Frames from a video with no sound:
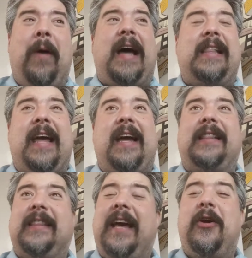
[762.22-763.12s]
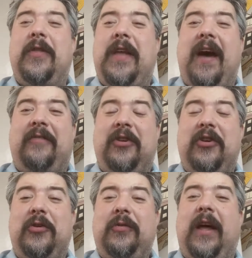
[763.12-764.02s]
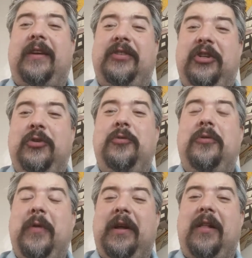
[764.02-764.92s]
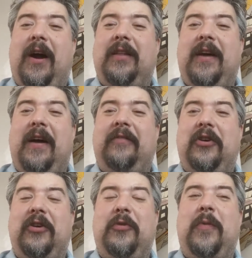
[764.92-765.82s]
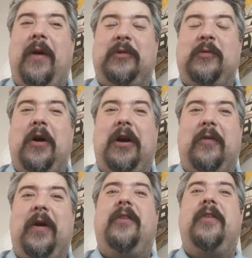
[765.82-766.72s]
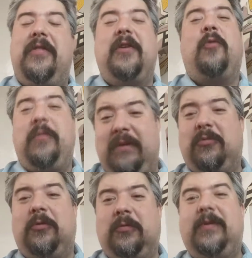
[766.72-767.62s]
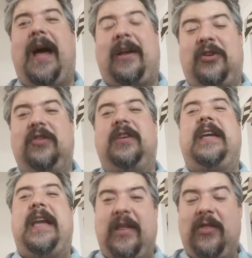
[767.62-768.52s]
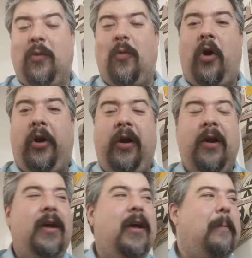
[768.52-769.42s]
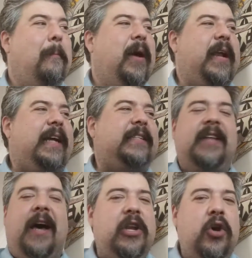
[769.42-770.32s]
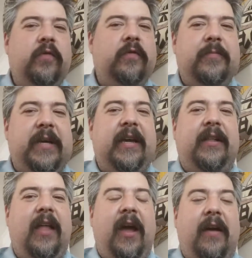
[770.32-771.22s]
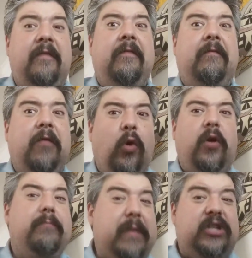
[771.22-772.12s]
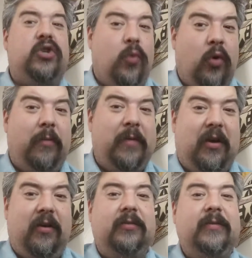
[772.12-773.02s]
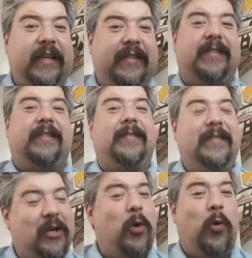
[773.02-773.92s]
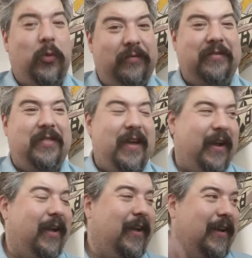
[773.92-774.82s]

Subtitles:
By like later in the afternoon, like 2-3 o'clock in the afternoon, when I was walking around, there were people actually in the water, but it's not known for being like Florida beach warm, y'all. It's a whole different thing.